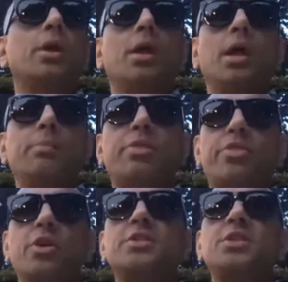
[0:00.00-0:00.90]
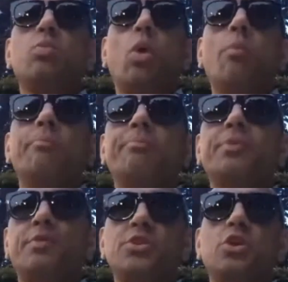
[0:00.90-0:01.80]
he'd be 31
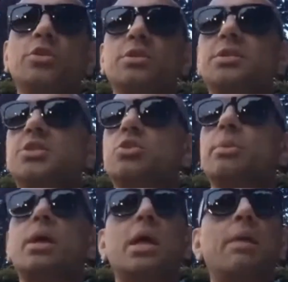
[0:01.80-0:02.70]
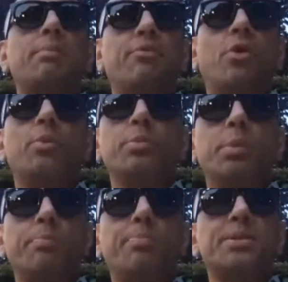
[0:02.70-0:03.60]
if he joined us this summer. before we were
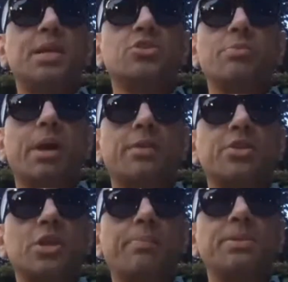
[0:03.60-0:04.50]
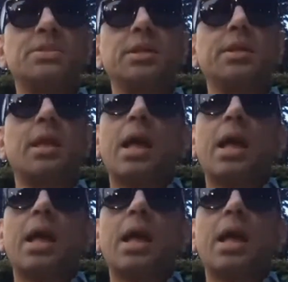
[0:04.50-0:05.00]
potentially back in the Champions League.